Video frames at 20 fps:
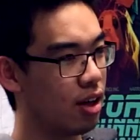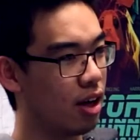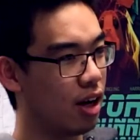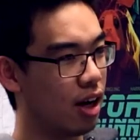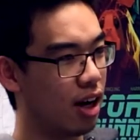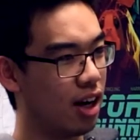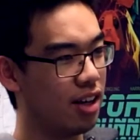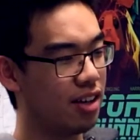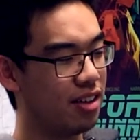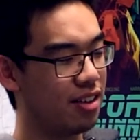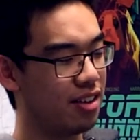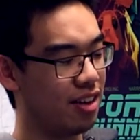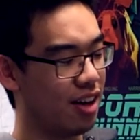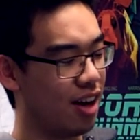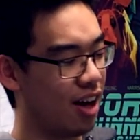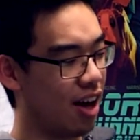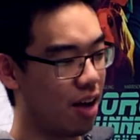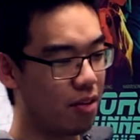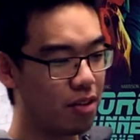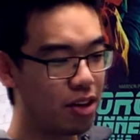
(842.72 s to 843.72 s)
I
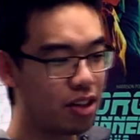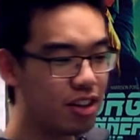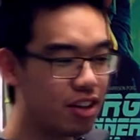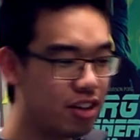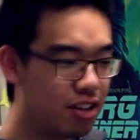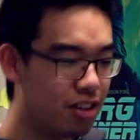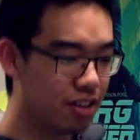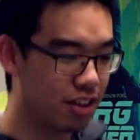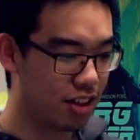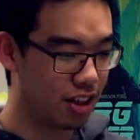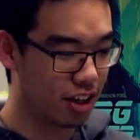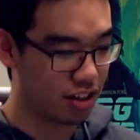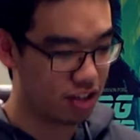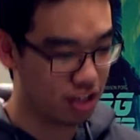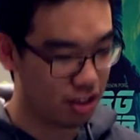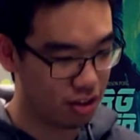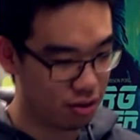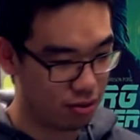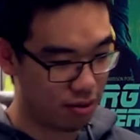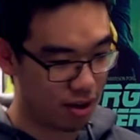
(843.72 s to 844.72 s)
really don't think
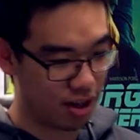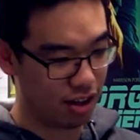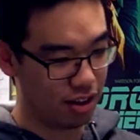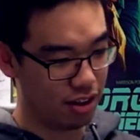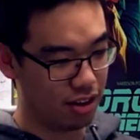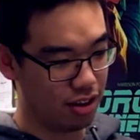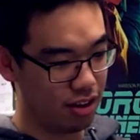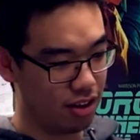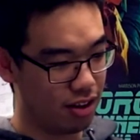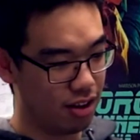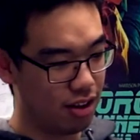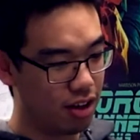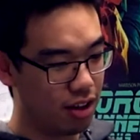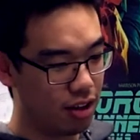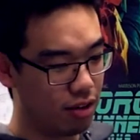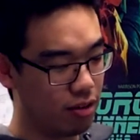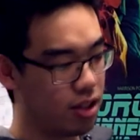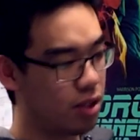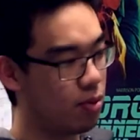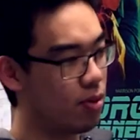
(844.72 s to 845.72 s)
so, and the
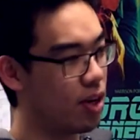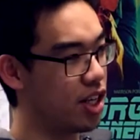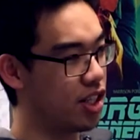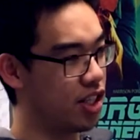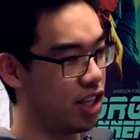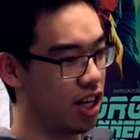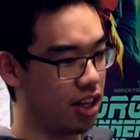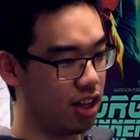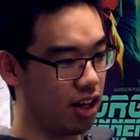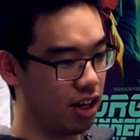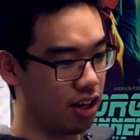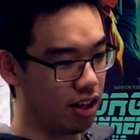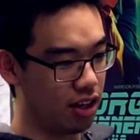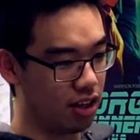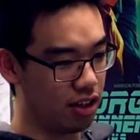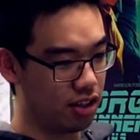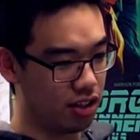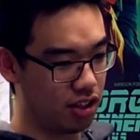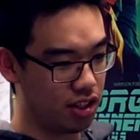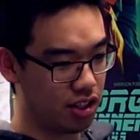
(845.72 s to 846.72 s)
reason why I say that
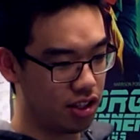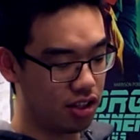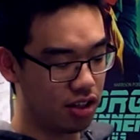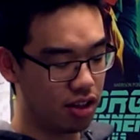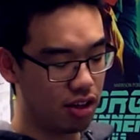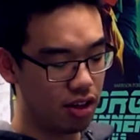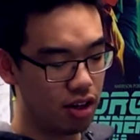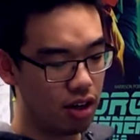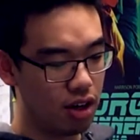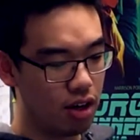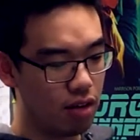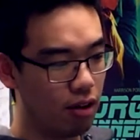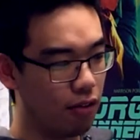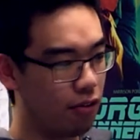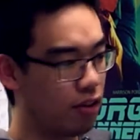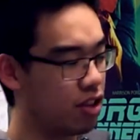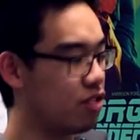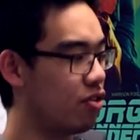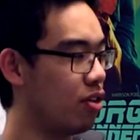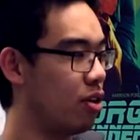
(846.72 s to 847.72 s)
is, well,
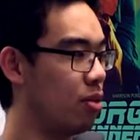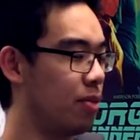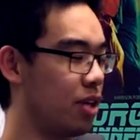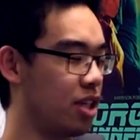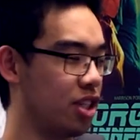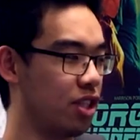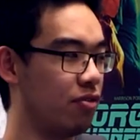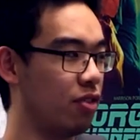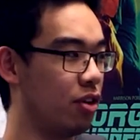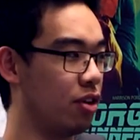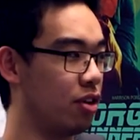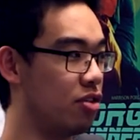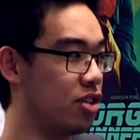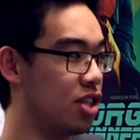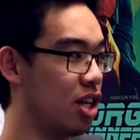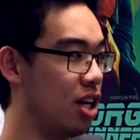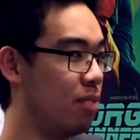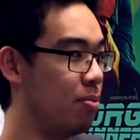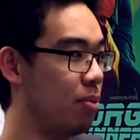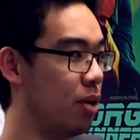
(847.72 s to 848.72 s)
first of all, because of what you
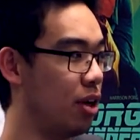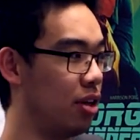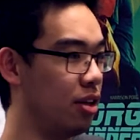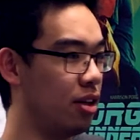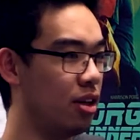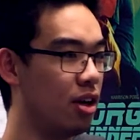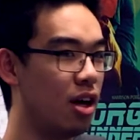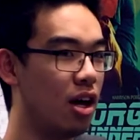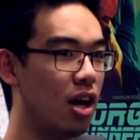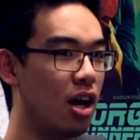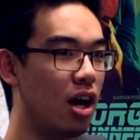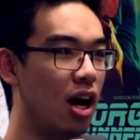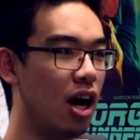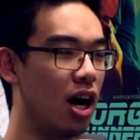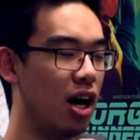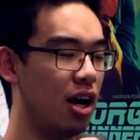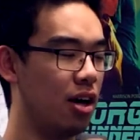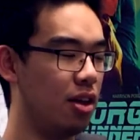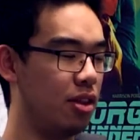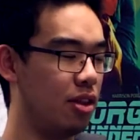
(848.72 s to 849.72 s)
said, but
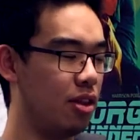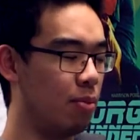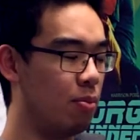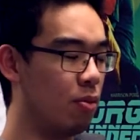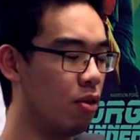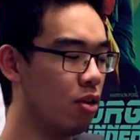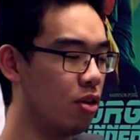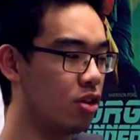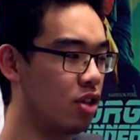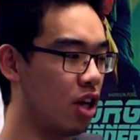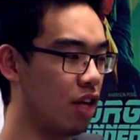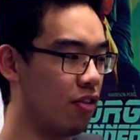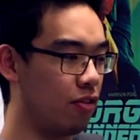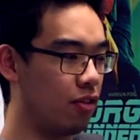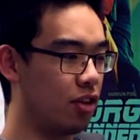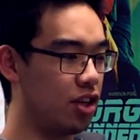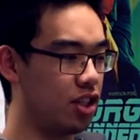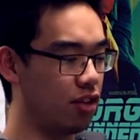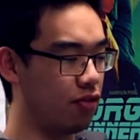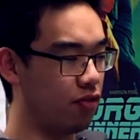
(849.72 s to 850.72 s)
the more driving
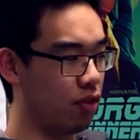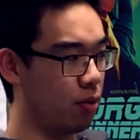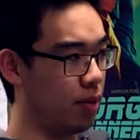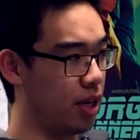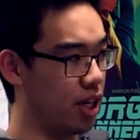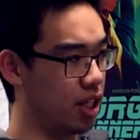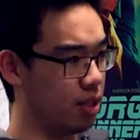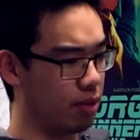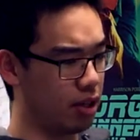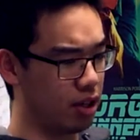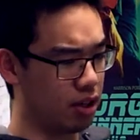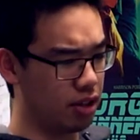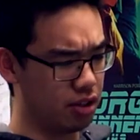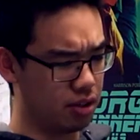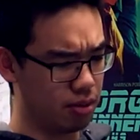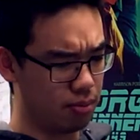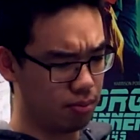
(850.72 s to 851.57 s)
reason for me is because